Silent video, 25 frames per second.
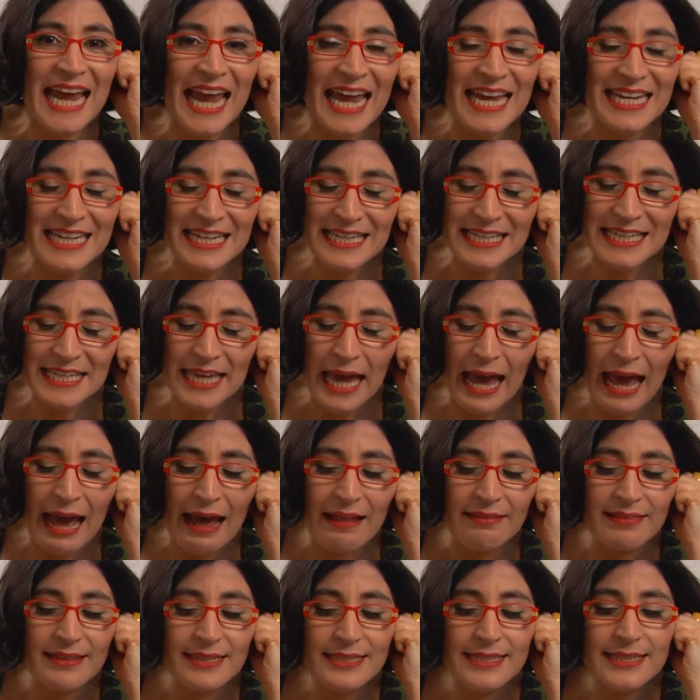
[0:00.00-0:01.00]
Ted,
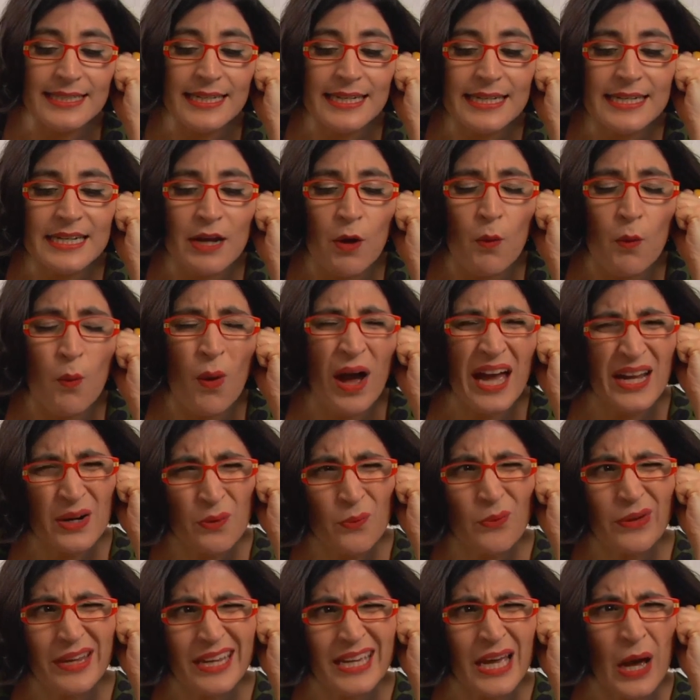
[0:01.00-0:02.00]
yeah, listen, why don't
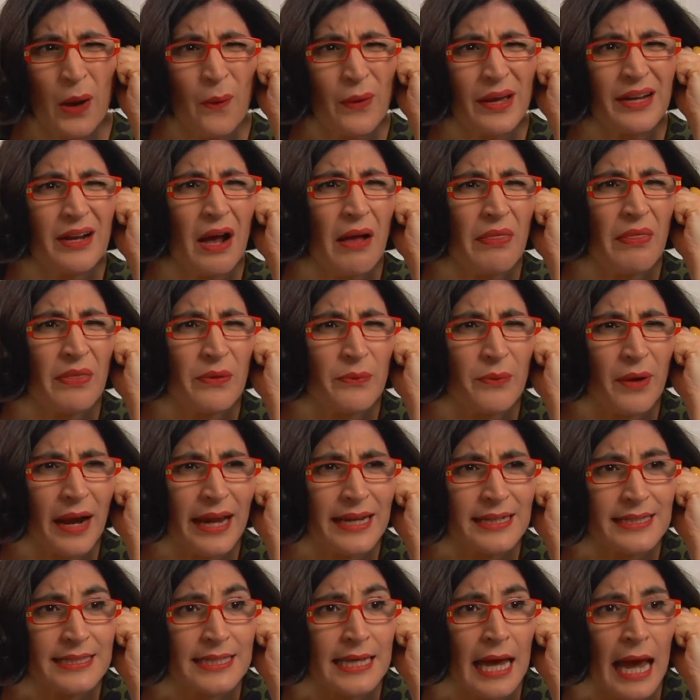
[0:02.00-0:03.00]
we go in on the
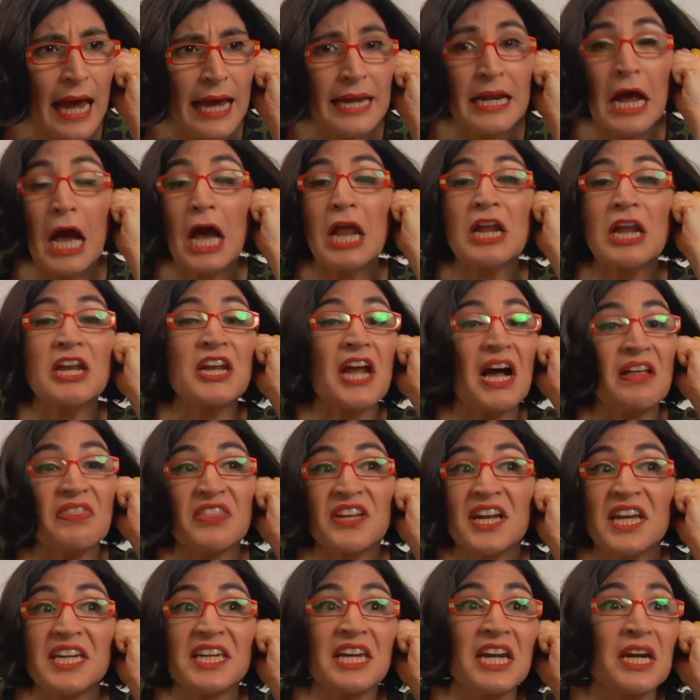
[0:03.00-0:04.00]
right side? Not
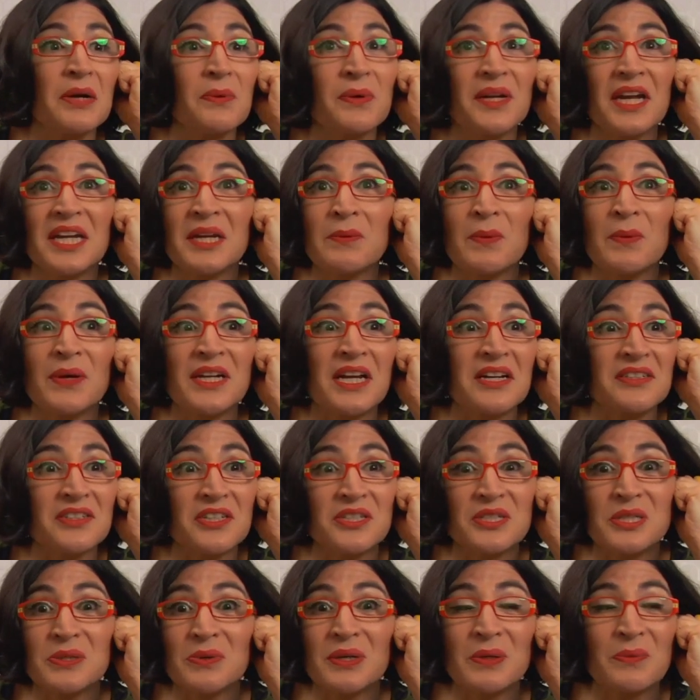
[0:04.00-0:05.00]
that I care what anyone else
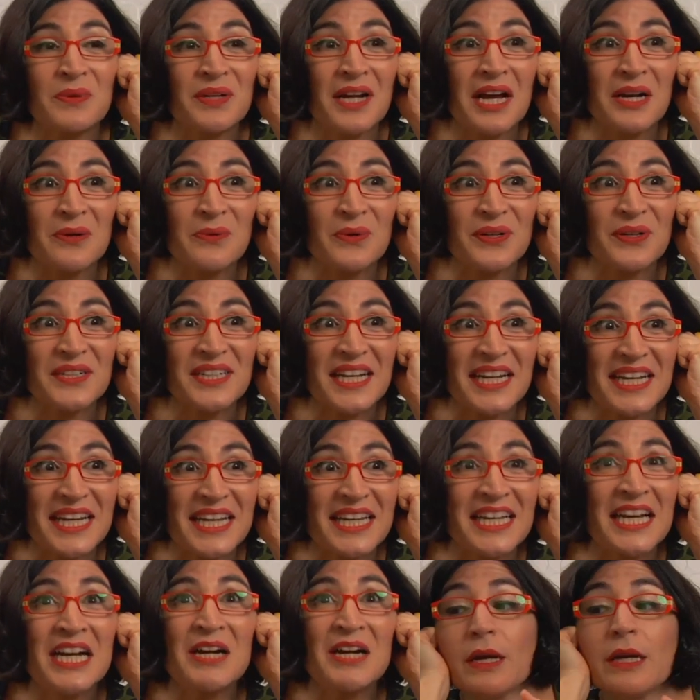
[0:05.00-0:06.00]
is doing, we're not
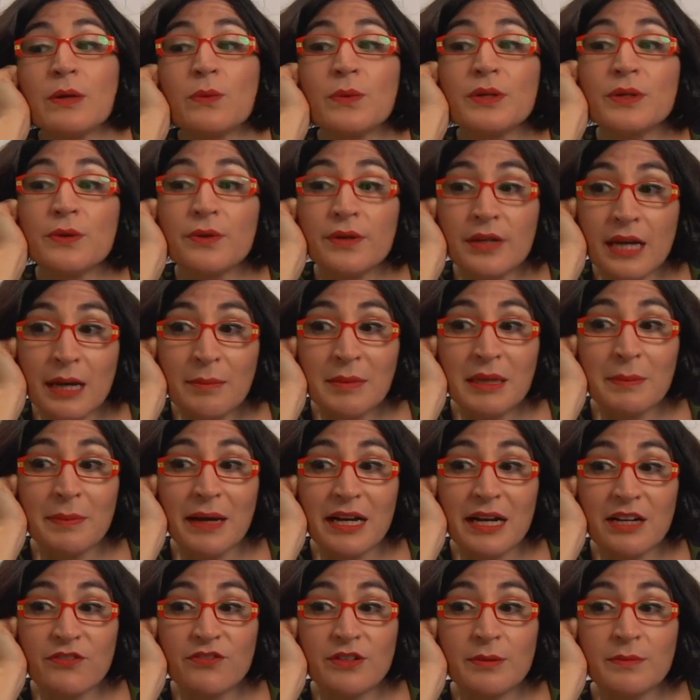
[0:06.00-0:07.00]
coordinating. And when you're coming
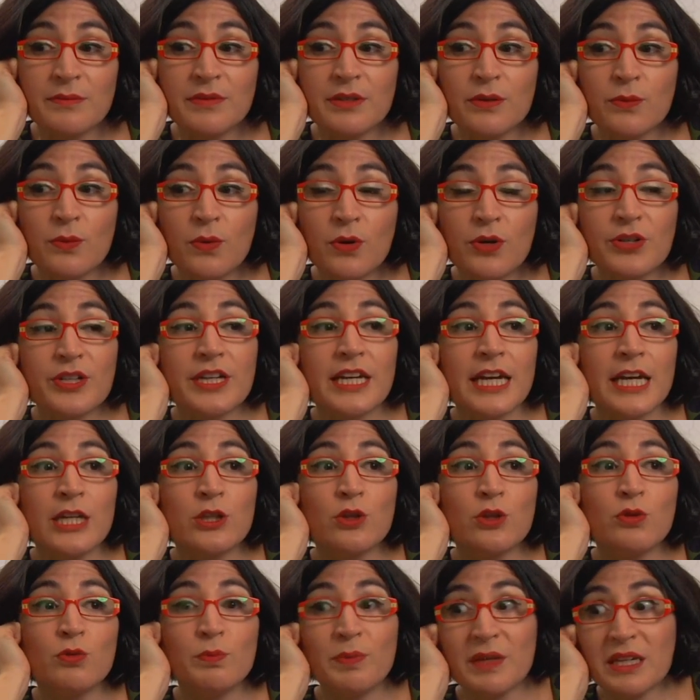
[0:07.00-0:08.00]
back from the war,
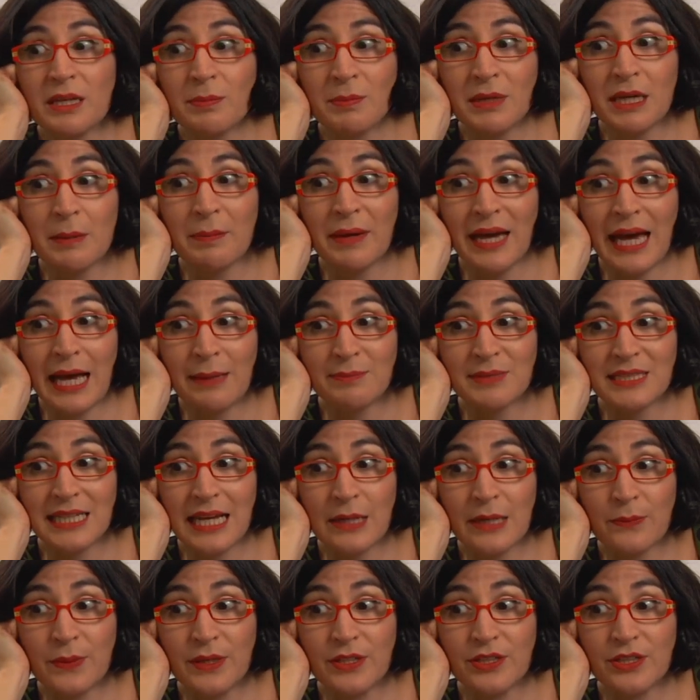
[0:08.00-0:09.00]
can you pick me up a ham
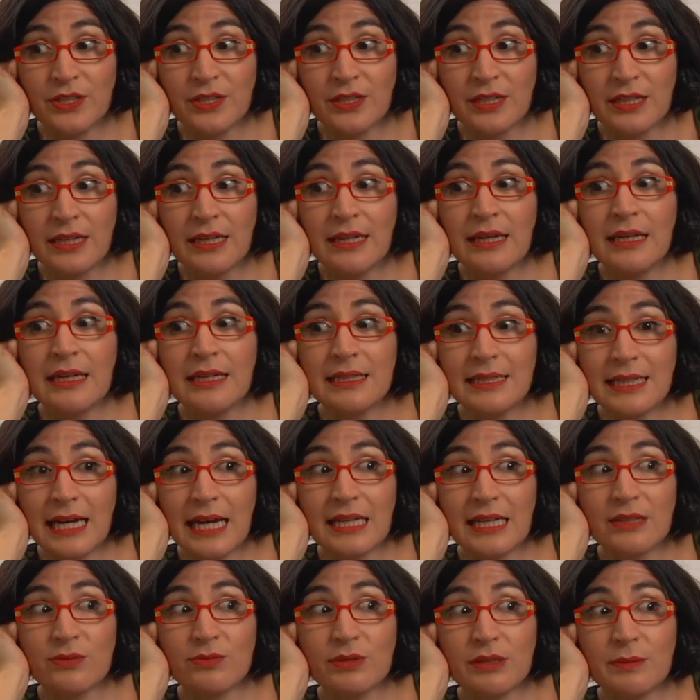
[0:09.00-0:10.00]
sandwich?
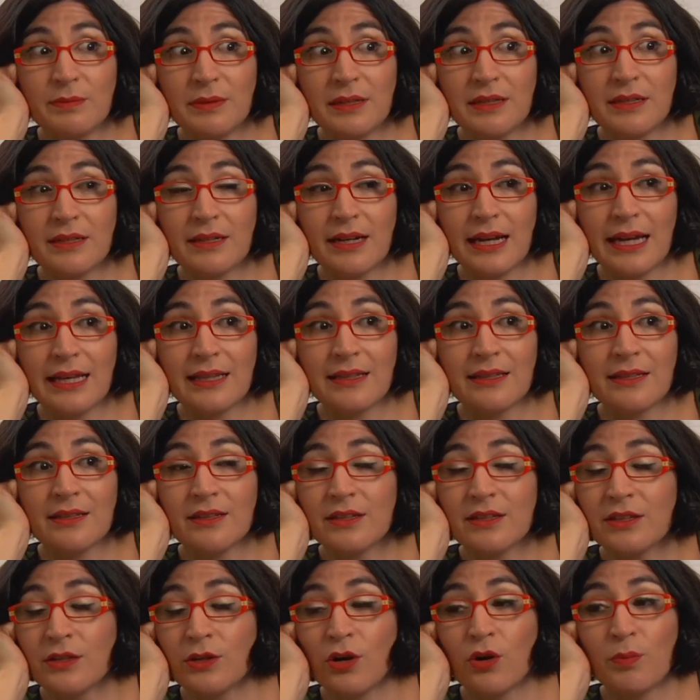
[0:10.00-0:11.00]
That would be great.
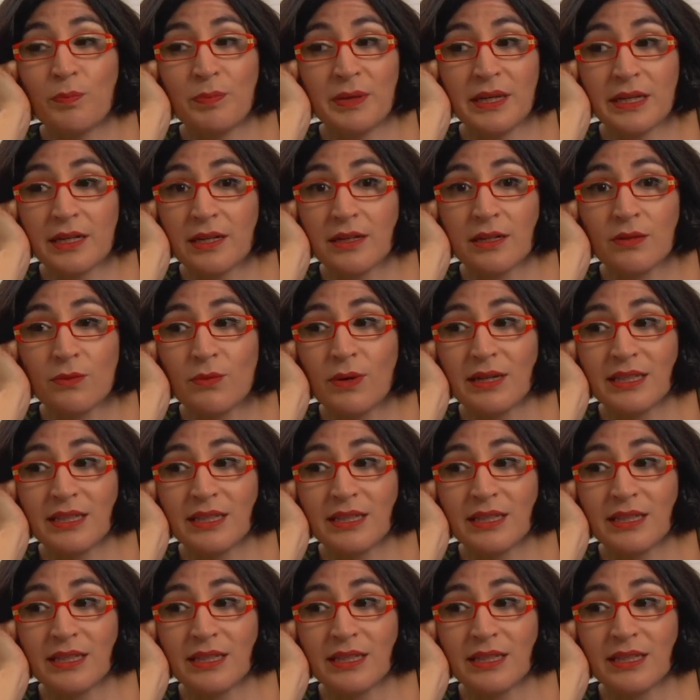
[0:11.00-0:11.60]
No pickle.